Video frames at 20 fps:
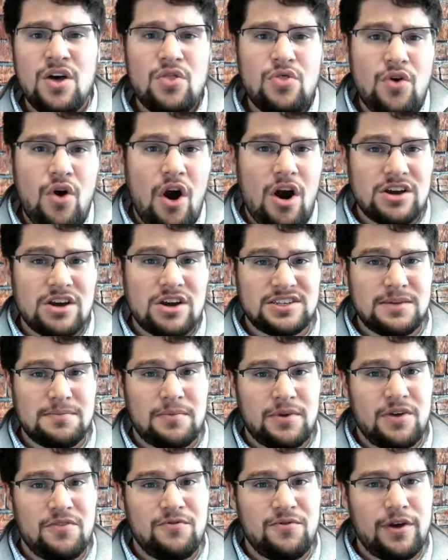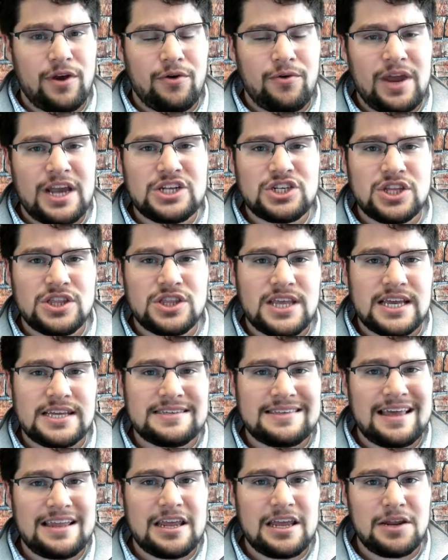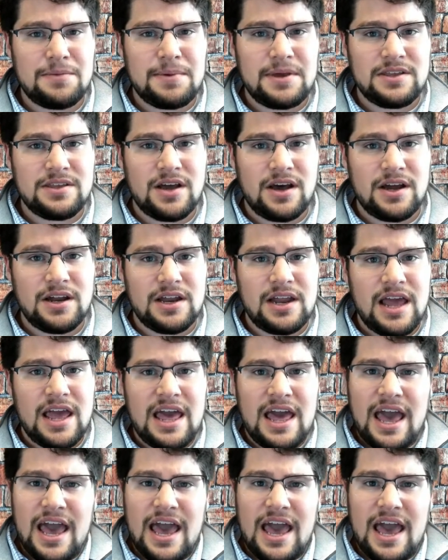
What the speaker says: There are some configuration things that need to be done,